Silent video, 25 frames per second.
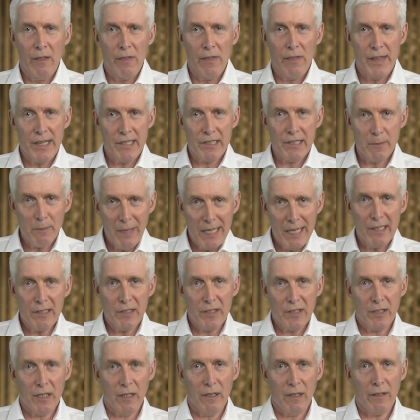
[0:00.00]
This
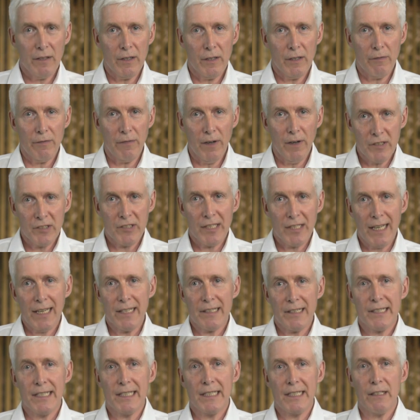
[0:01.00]
means that the
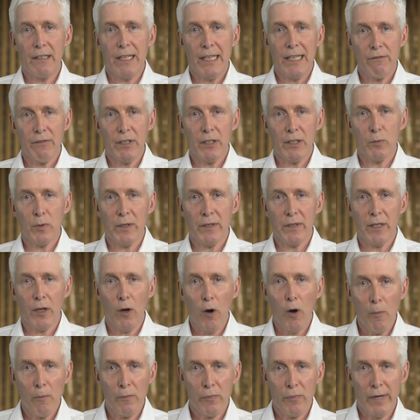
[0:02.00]
functionality delivered with the
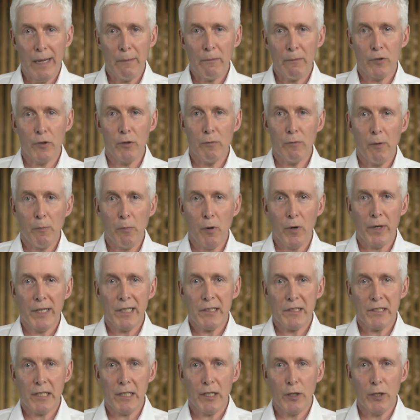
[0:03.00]
on-prem group
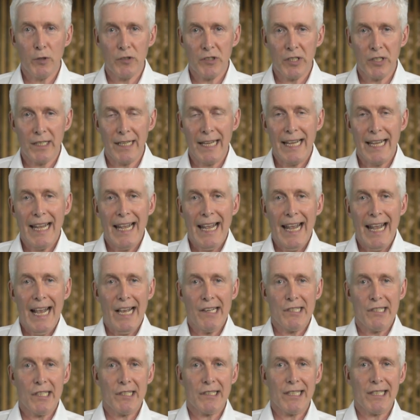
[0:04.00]
reporting solution
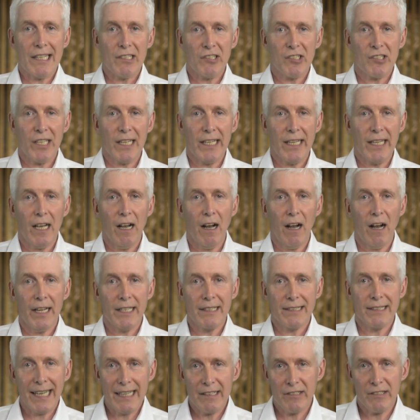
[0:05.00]
is essentially
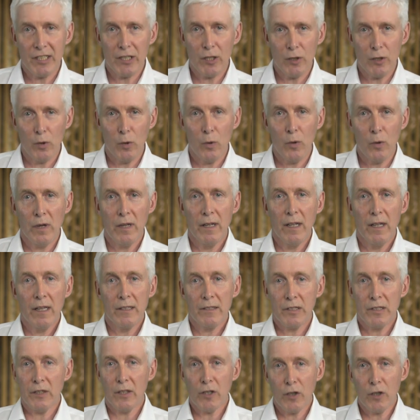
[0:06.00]
identical
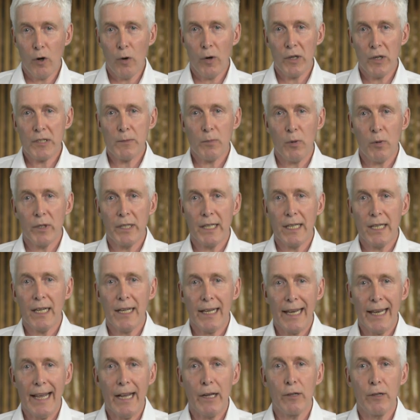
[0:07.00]
to the corresponding
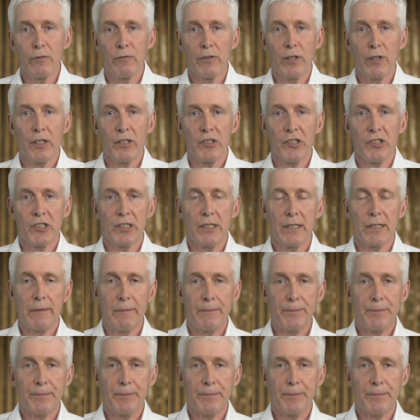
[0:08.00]
cloud version.